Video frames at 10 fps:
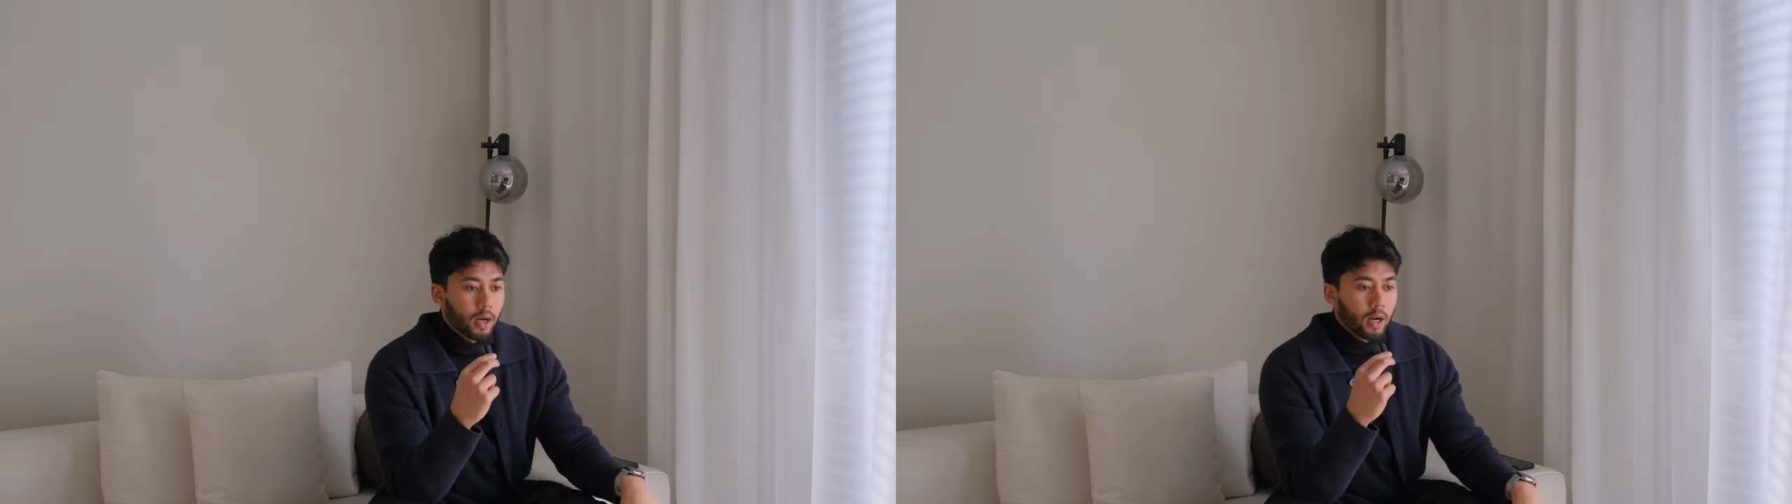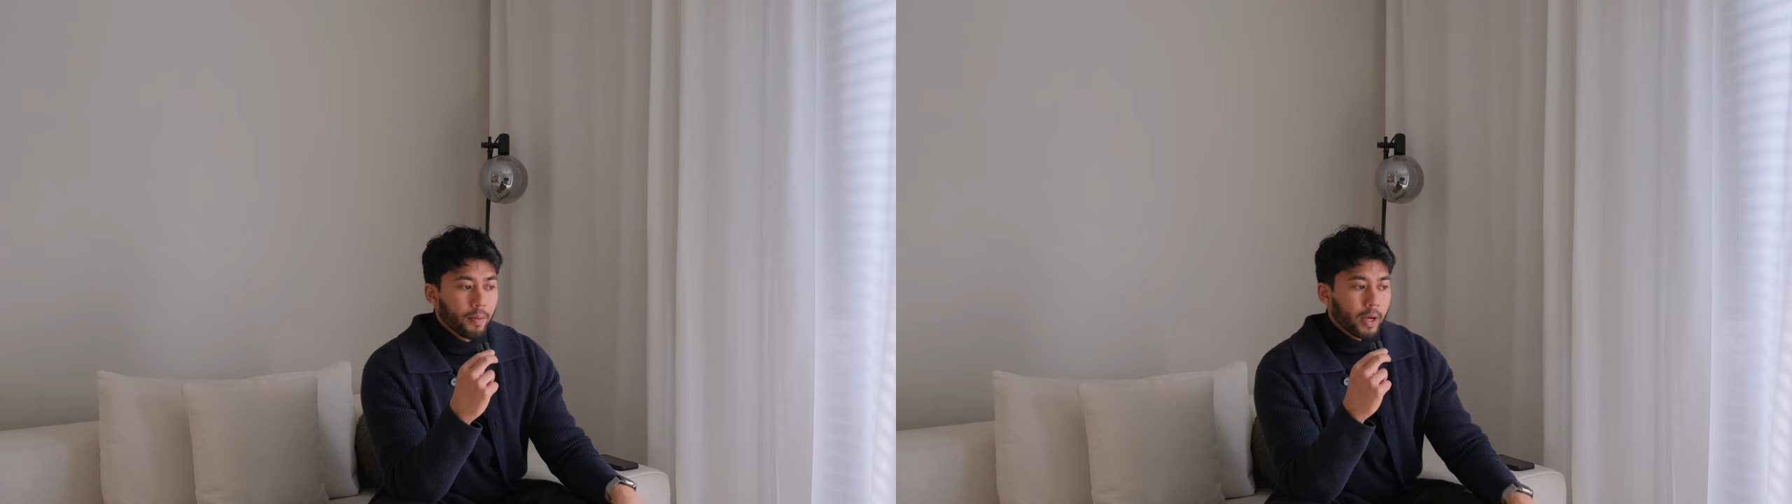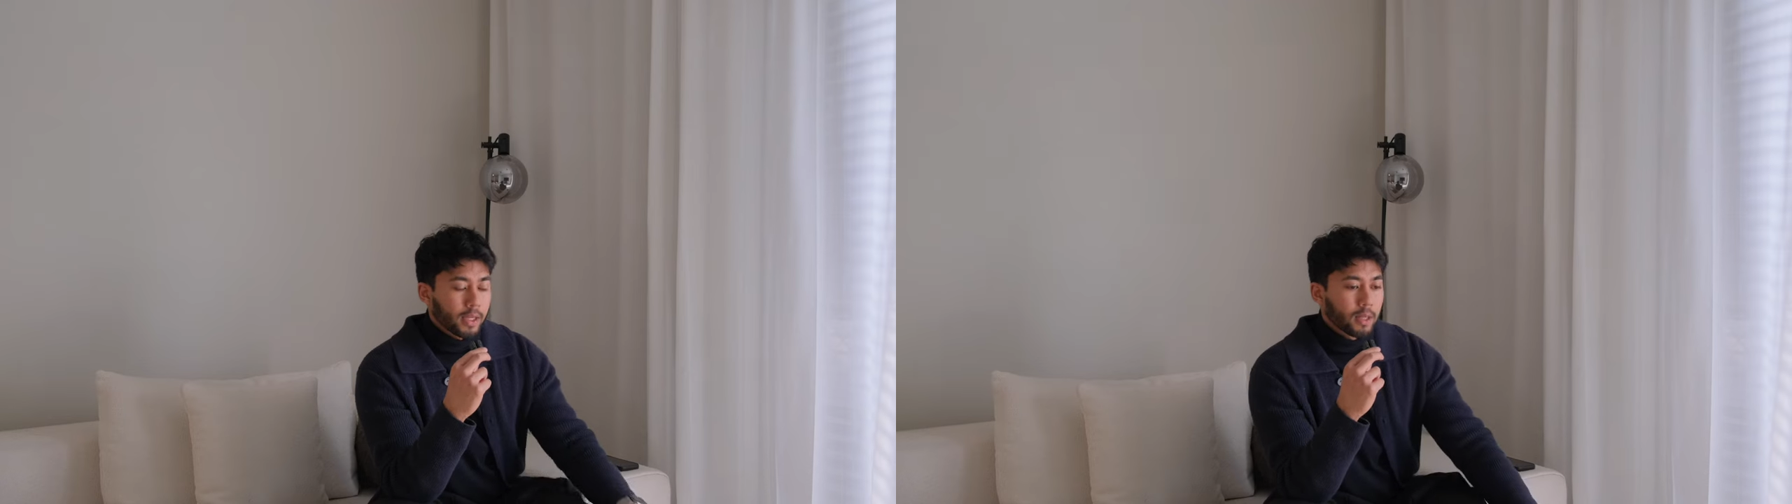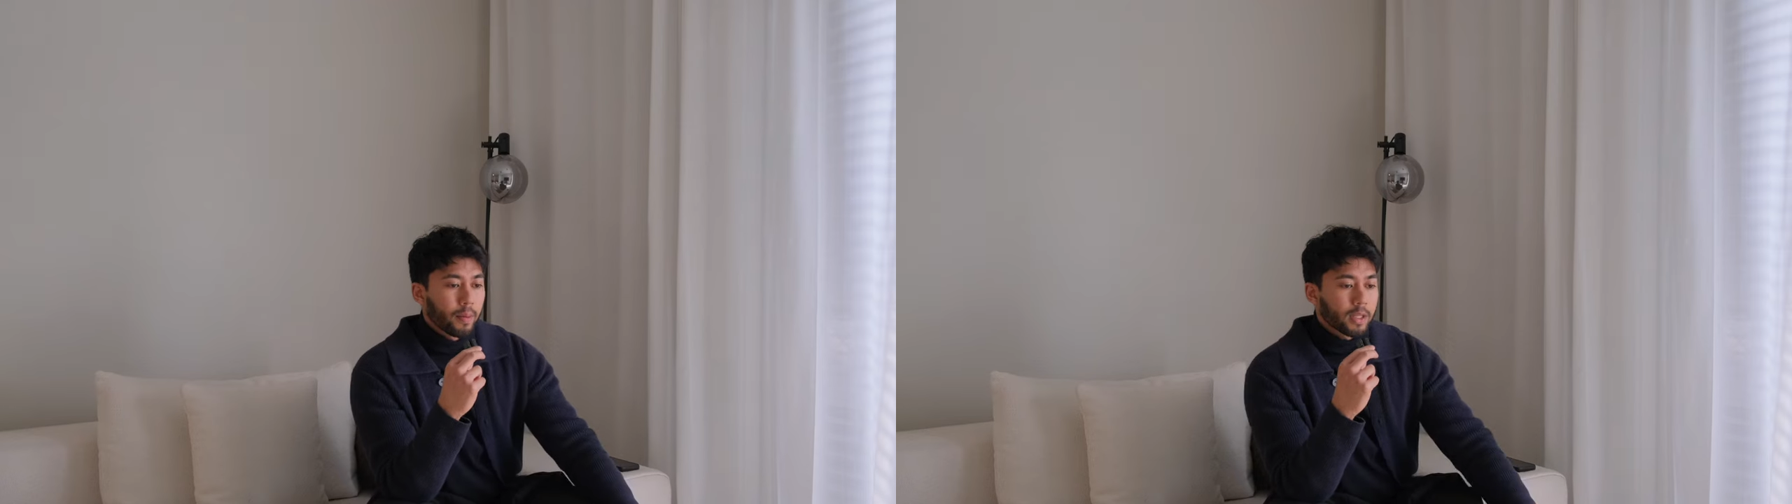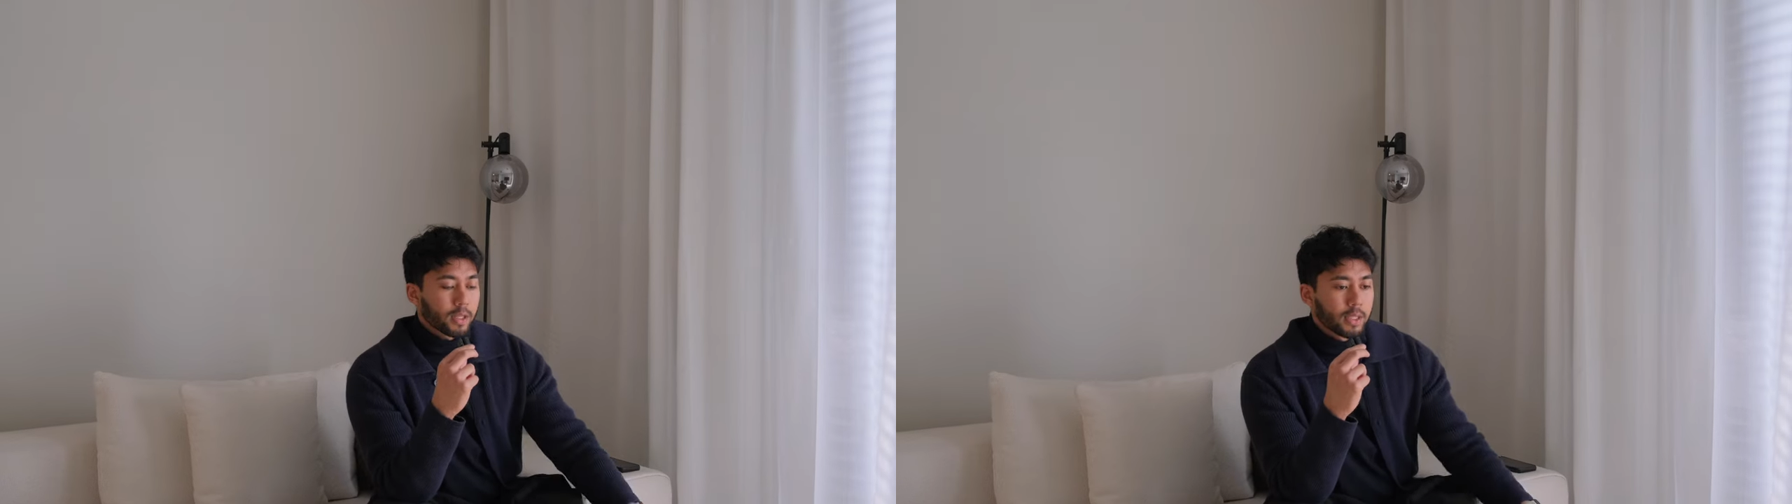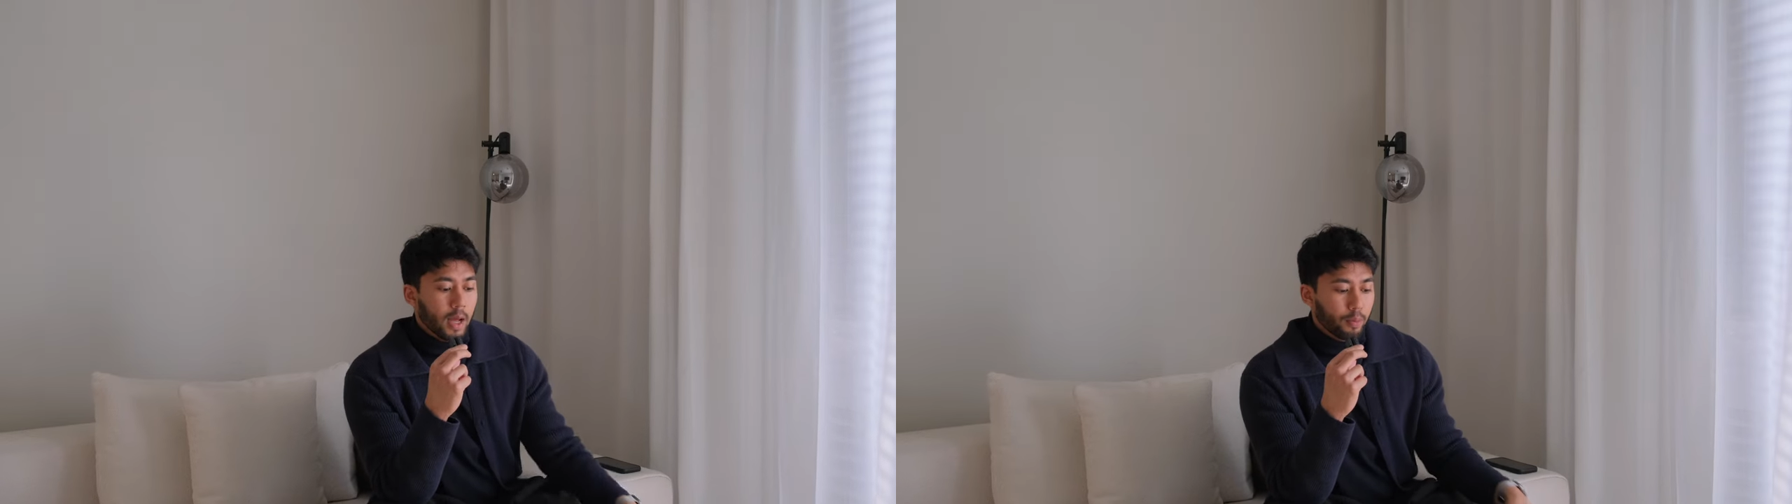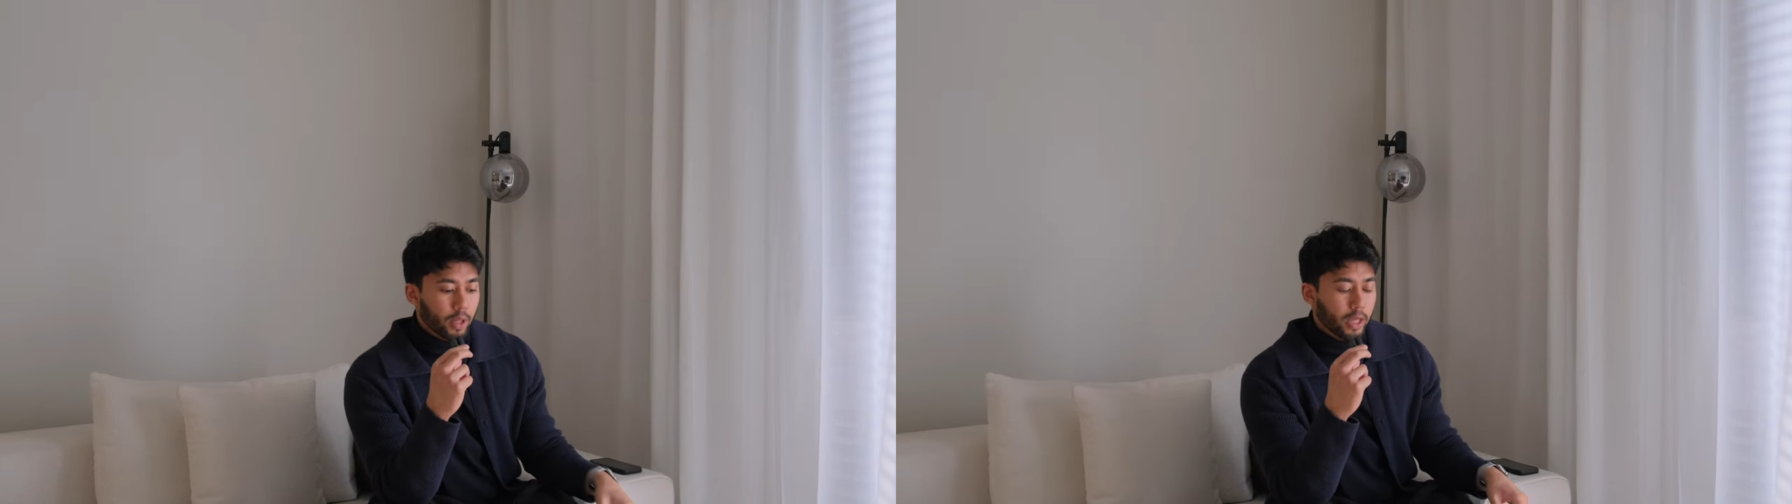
I guess the best example